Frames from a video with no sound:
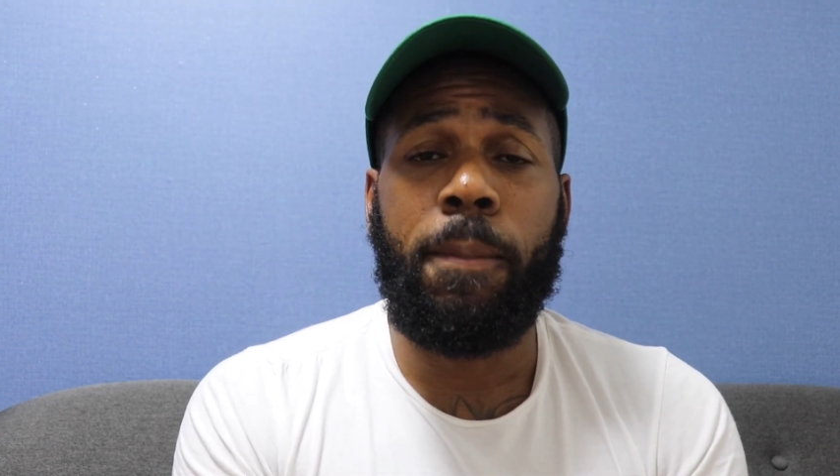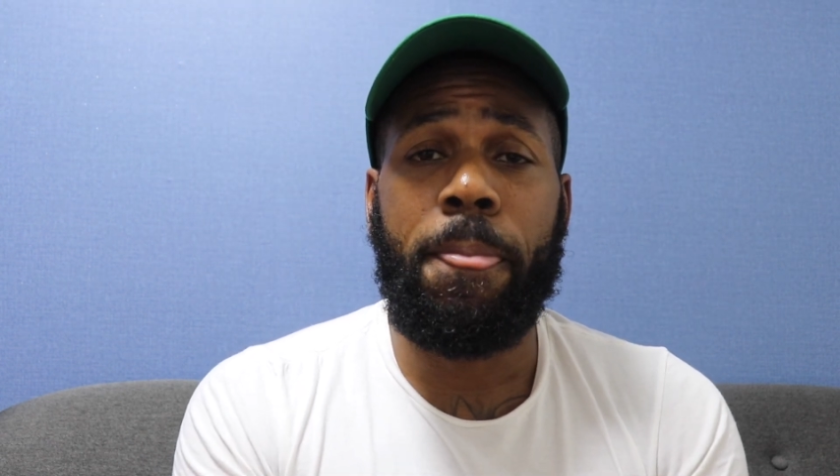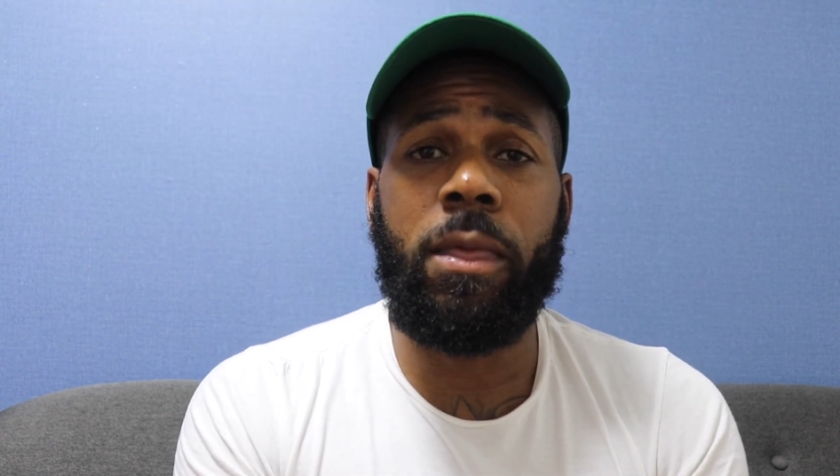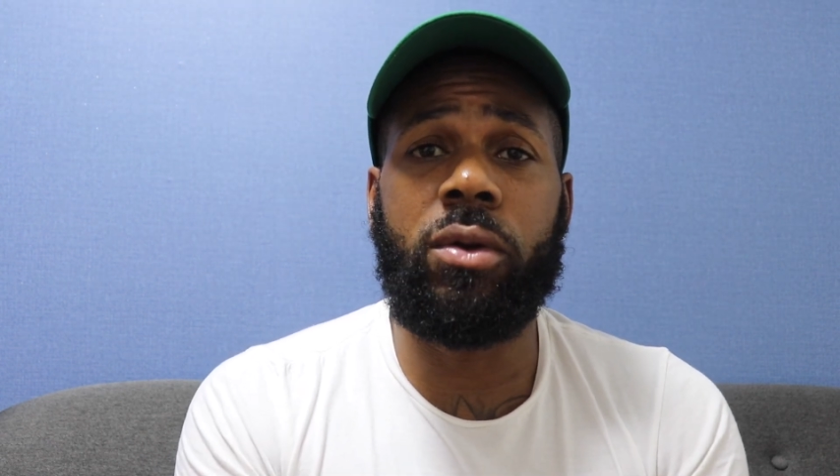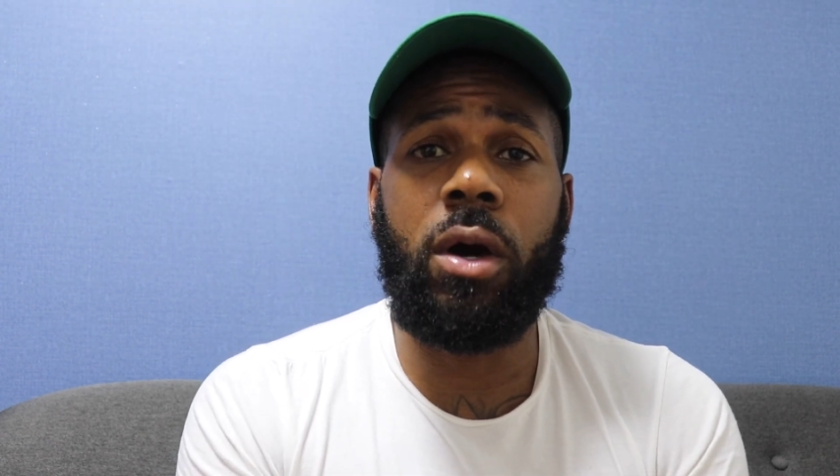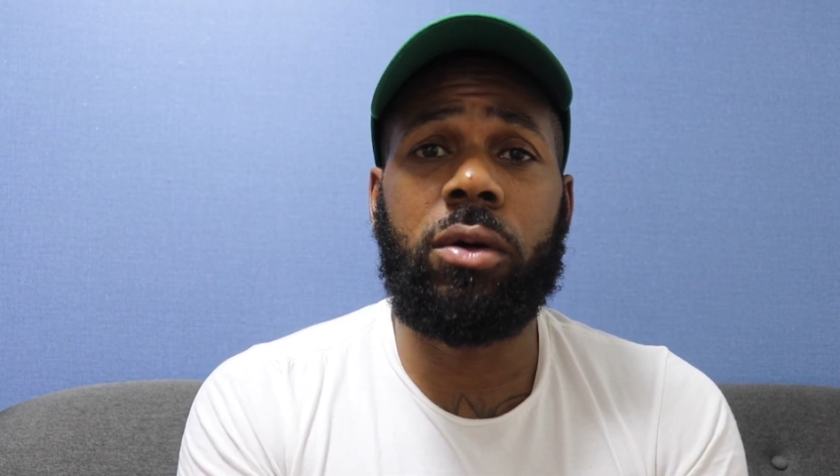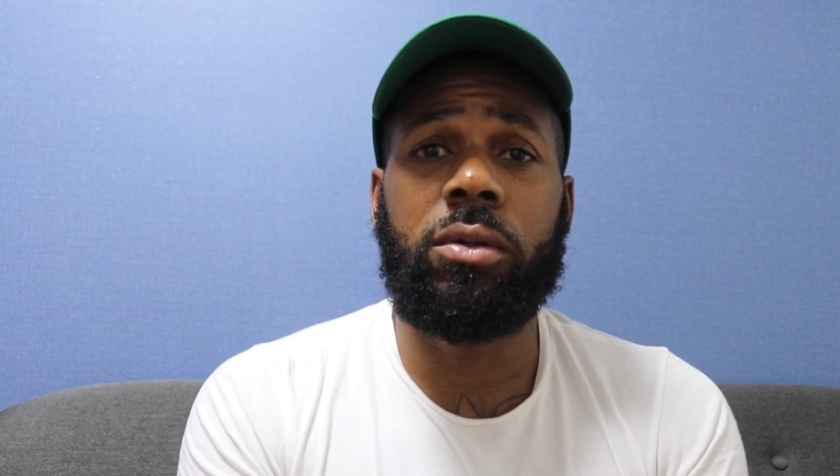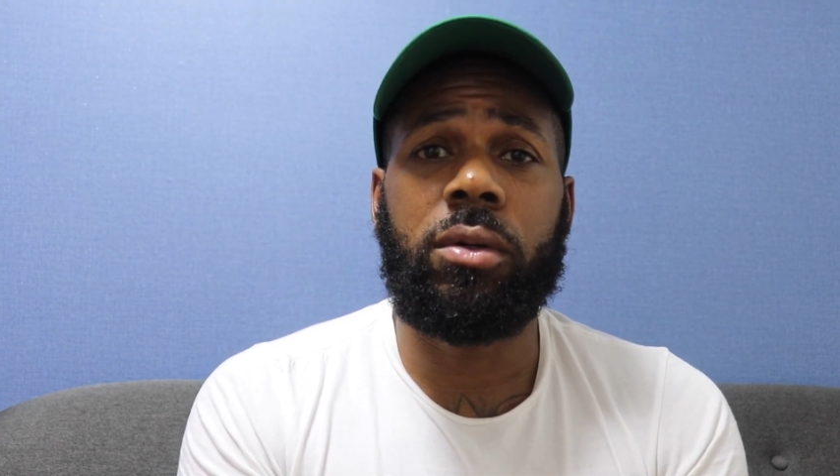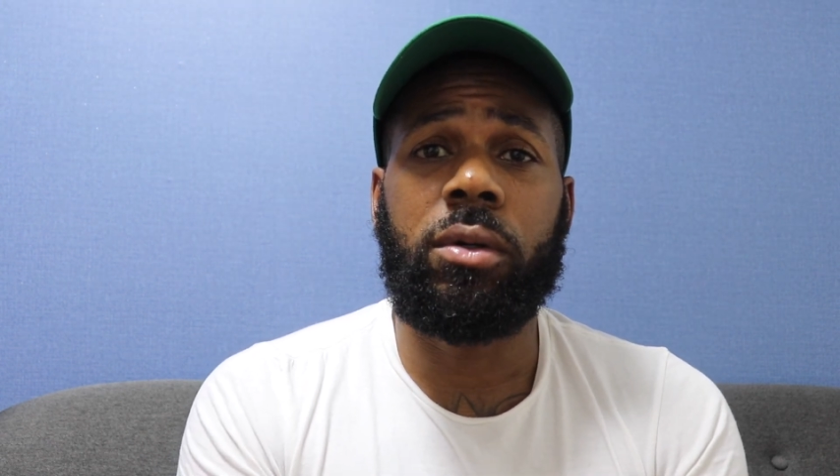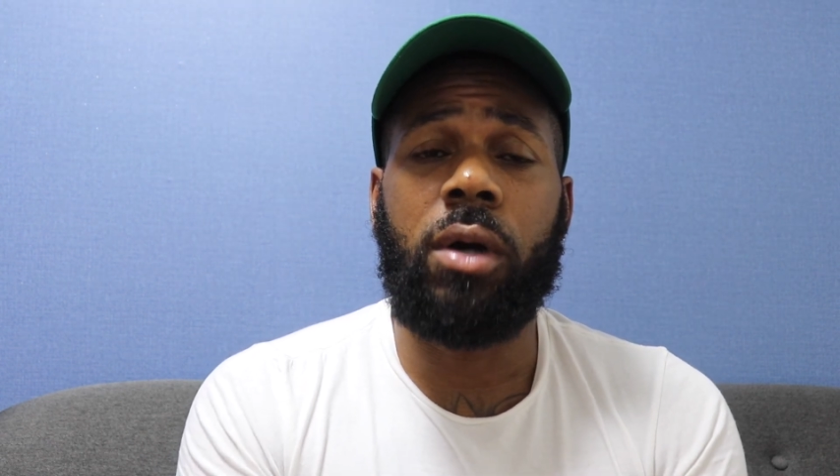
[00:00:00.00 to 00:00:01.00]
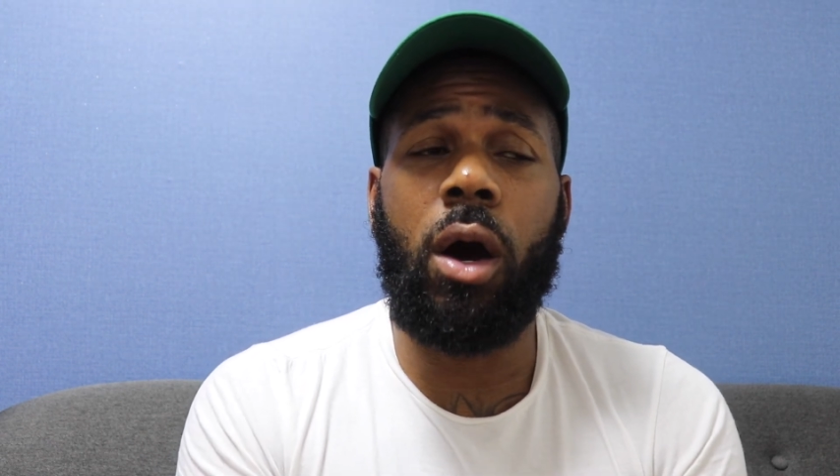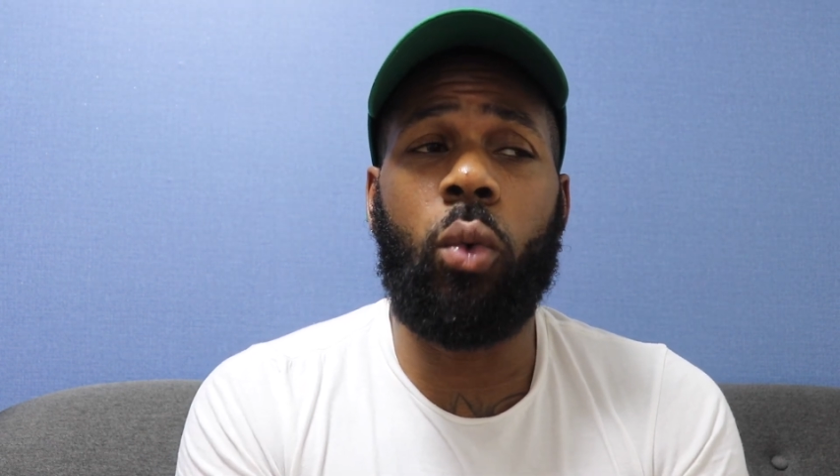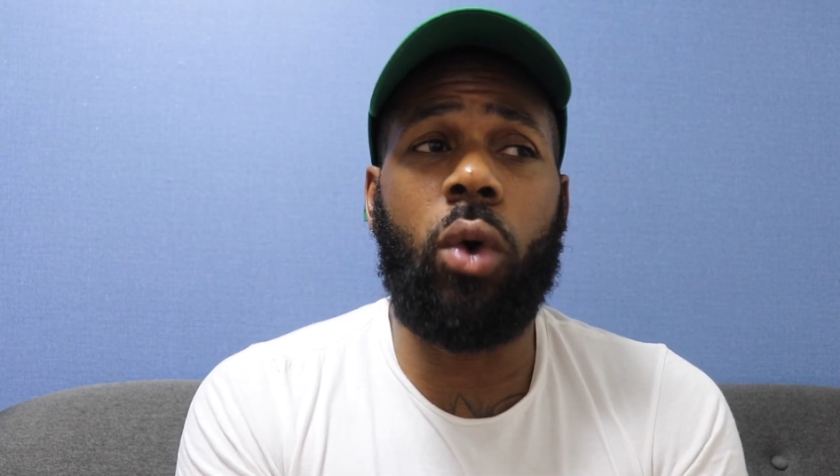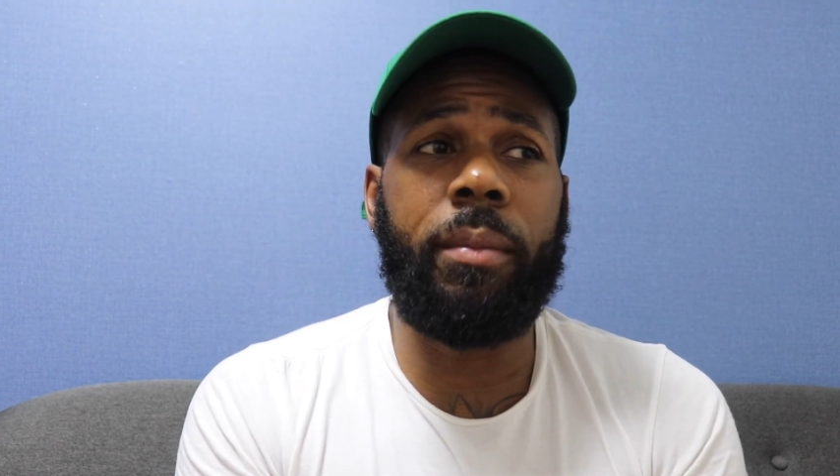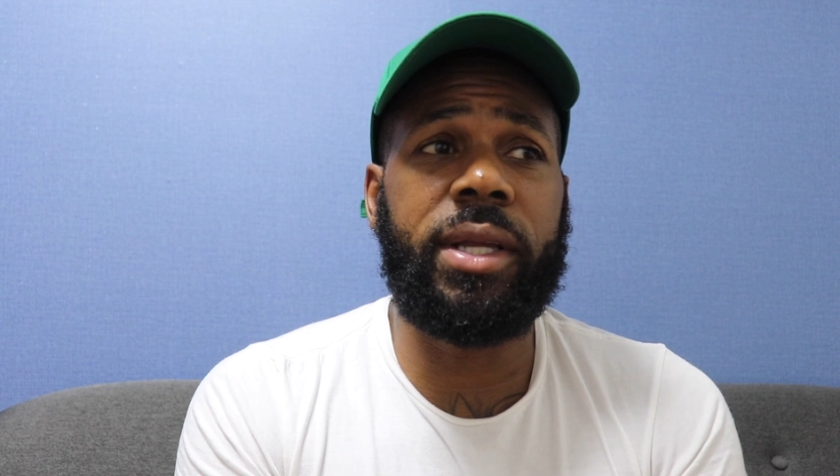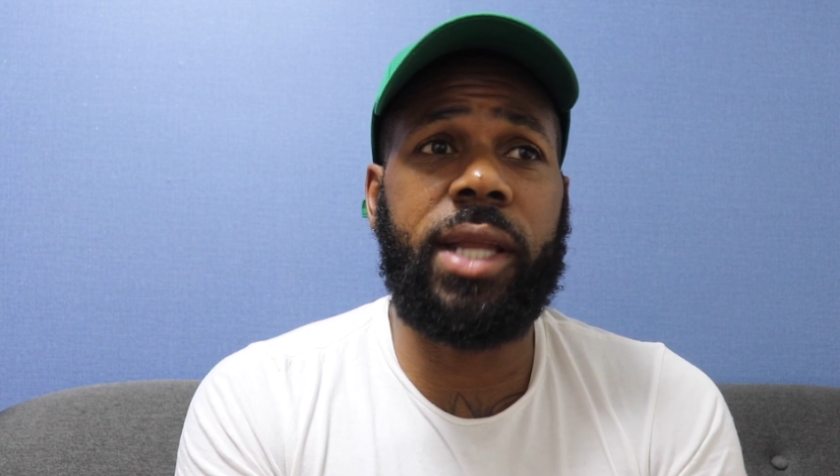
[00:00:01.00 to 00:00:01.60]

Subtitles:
You know, a woman